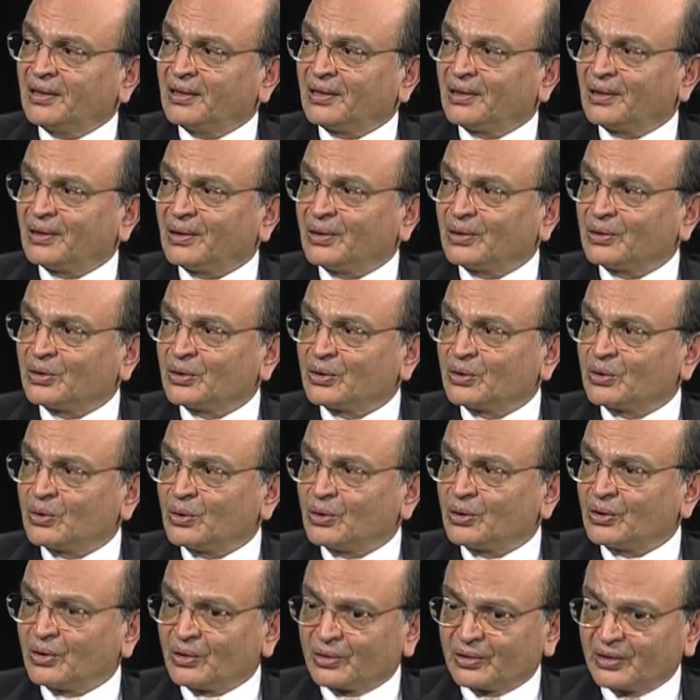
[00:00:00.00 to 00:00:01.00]
uh, on the
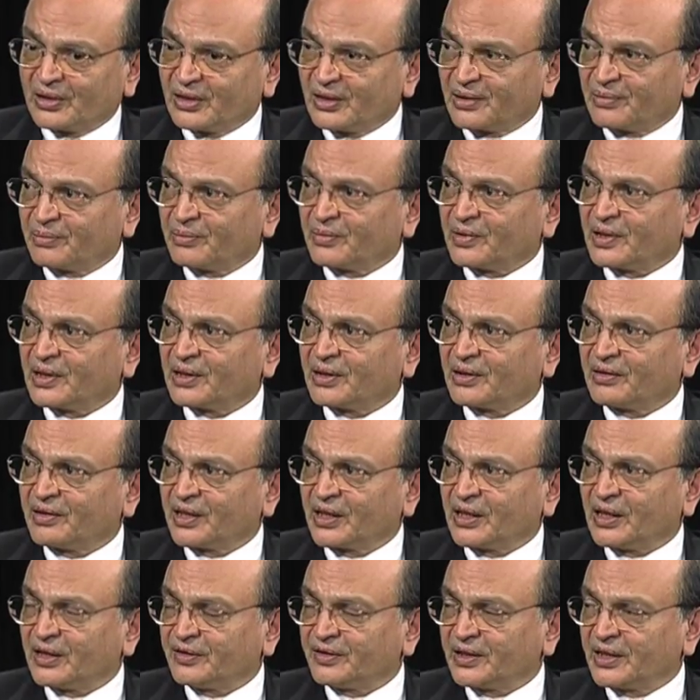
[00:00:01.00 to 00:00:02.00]
road, on the uh,
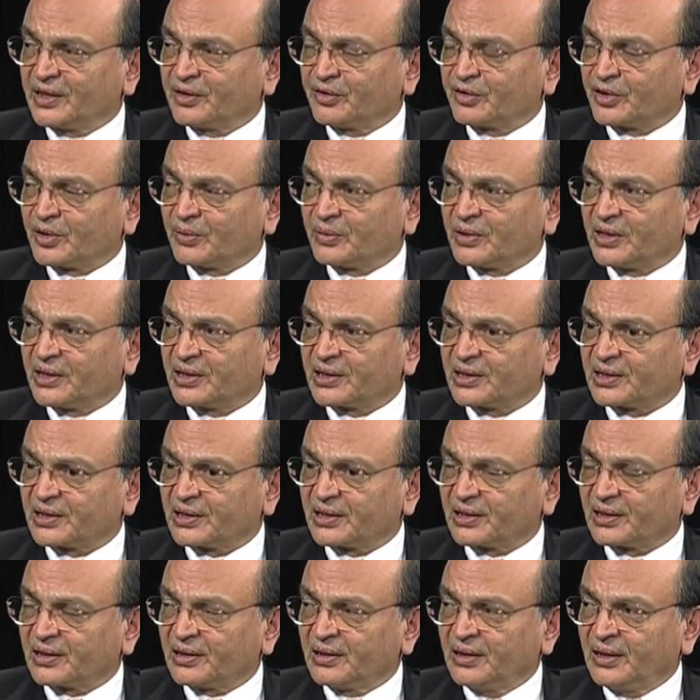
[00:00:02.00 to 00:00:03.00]
recovering from this,
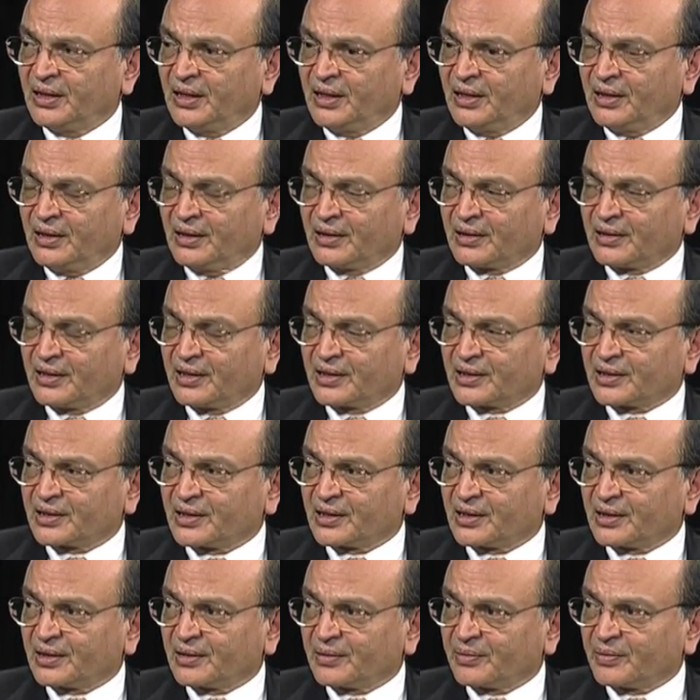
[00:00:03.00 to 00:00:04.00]
uh, this
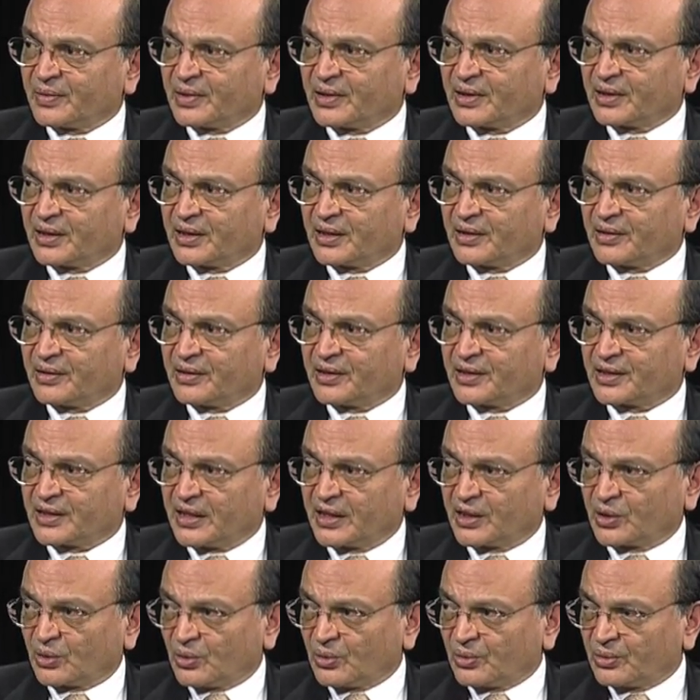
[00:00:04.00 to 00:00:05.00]
uh,
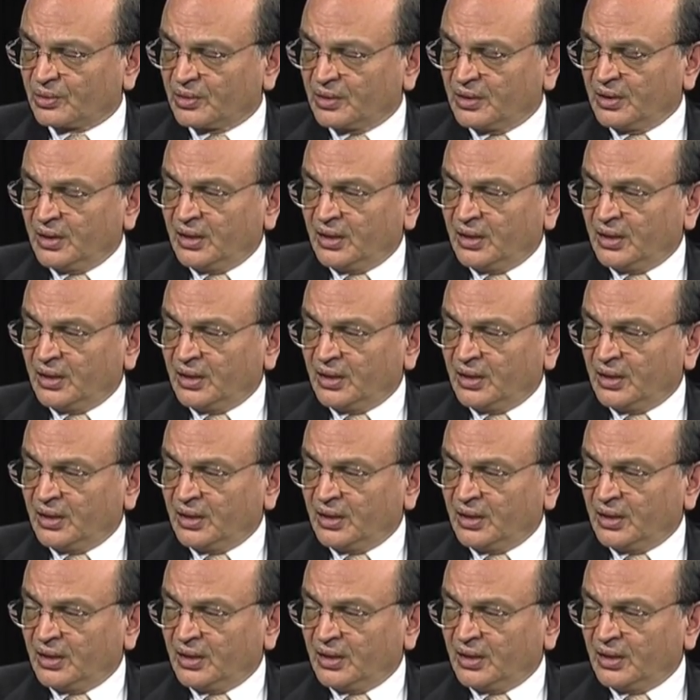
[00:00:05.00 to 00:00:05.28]
cyclone.